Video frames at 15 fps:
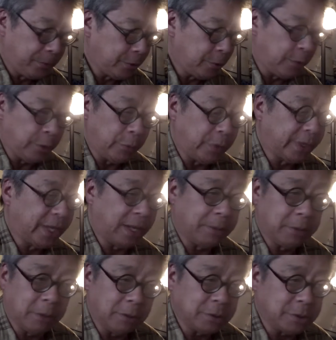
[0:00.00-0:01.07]
the only one came
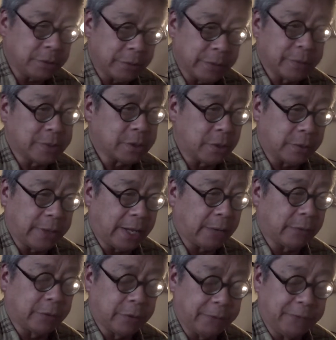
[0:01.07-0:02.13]
close to it was
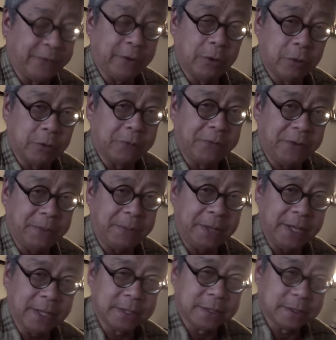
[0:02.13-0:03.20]
Kodak with their v- old
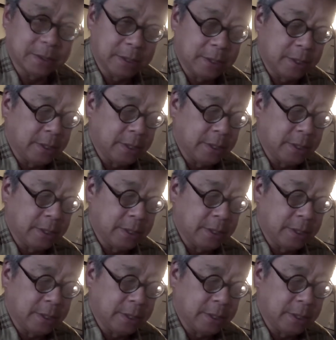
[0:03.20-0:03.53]
VPS